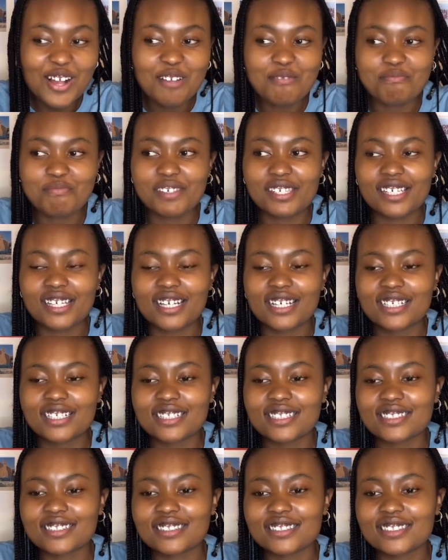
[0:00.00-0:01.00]

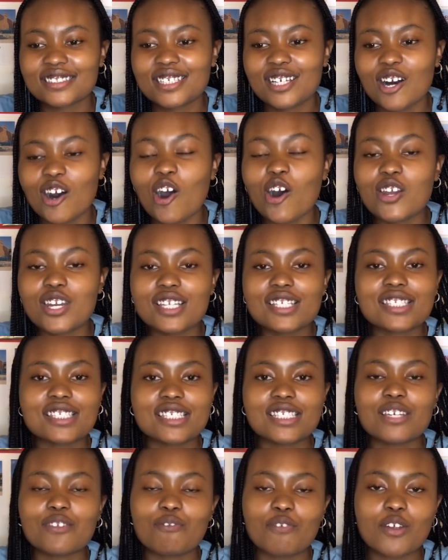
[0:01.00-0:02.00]
because
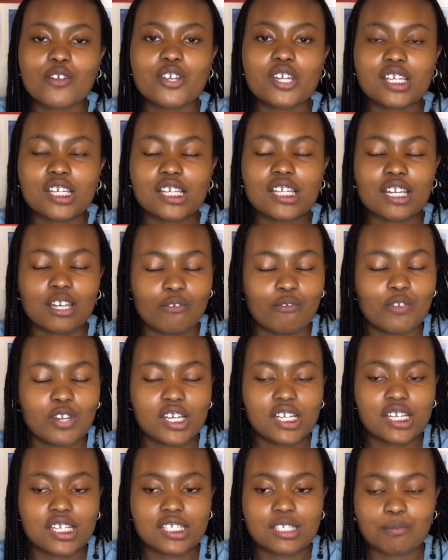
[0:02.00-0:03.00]
honestly, it
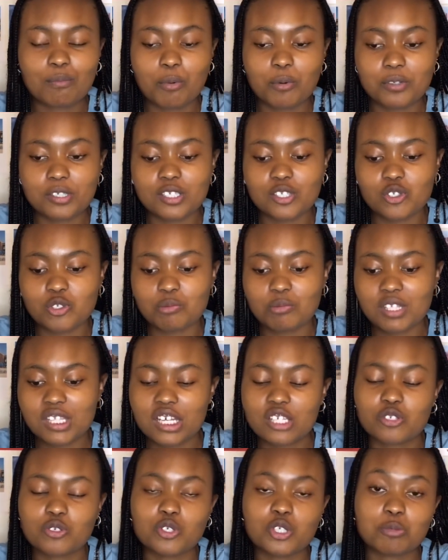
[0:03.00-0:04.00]
really is important to me
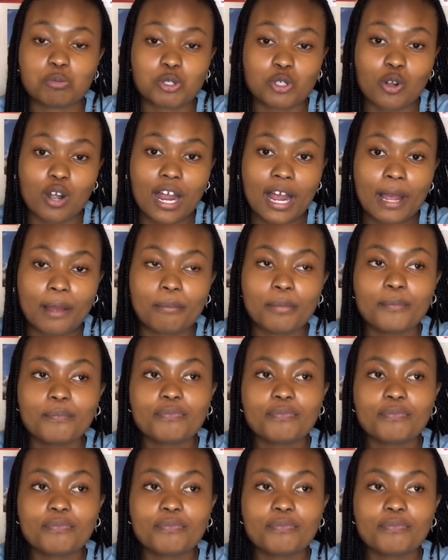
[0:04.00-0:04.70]
that you subscribe.